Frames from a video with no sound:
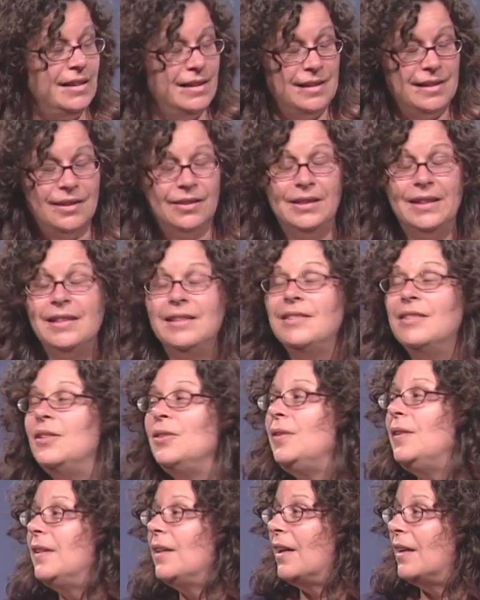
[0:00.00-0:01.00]
So let's
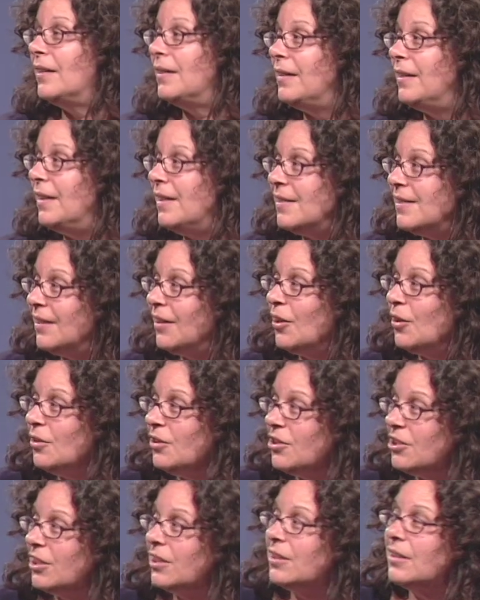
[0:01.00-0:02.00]
do that. Let's
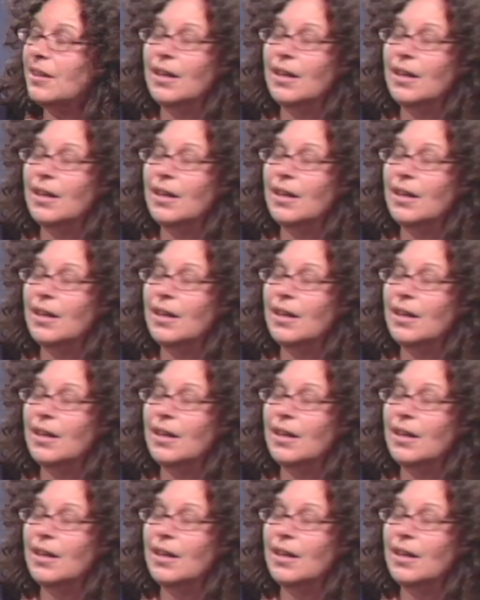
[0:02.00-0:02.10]
coach